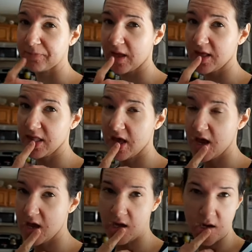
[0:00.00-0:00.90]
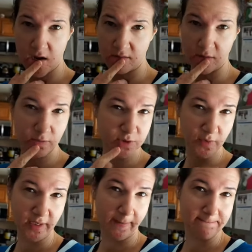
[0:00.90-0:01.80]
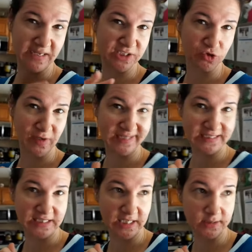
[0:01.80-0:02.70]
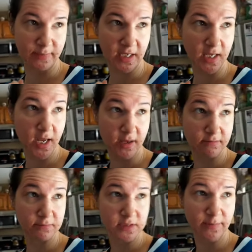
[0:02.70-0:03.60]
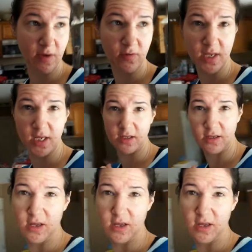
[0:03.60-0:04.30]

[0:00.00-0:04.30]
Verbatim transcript: and then I think we're doing like mozzarella sticks. But yeah, that's about it.